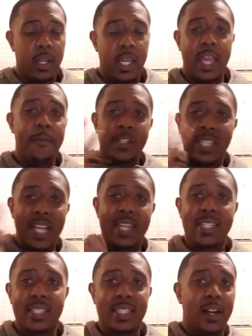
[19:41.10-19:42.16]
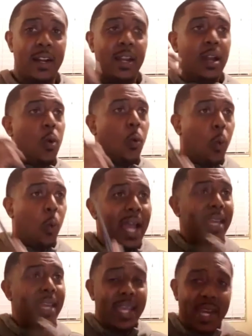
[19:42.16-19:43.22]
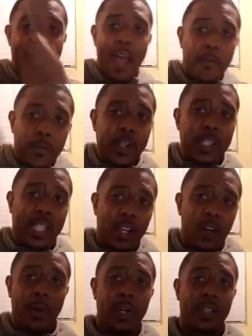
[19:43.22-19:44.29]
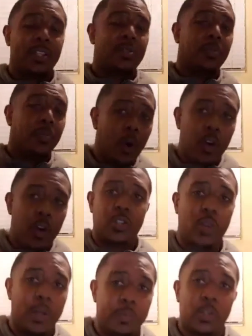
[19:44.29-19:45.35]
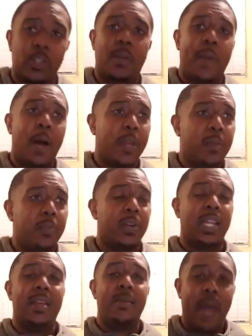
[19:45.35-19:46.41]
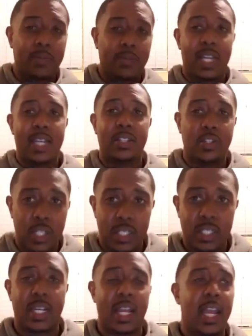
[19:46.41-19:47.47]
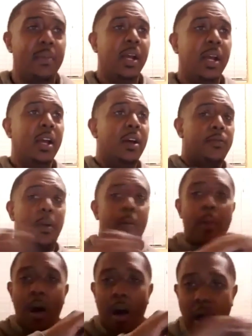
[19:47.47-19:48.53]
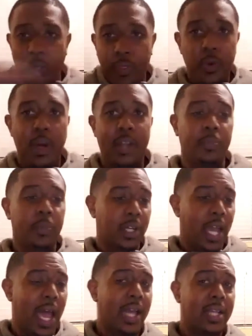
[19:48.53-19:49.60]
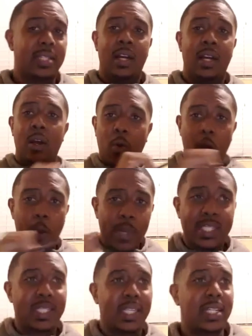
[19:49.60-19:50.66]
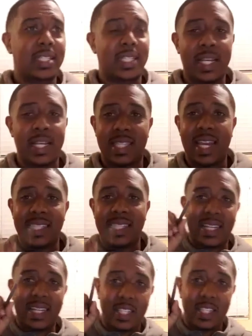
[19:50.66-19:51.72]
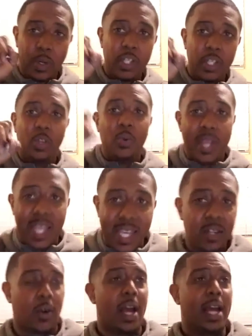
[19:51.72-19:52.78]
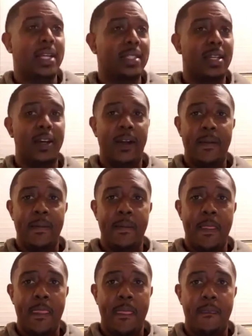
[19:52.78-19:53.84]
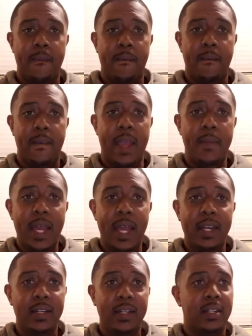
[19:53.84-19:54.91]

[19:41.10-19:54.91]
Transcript: If it's not necessary, why in every single book there's more scriptures about people getting baptized in Jesus' name from all throughout the book of Acts. Romans 6 says that it's actually putting you in Christ. Amen.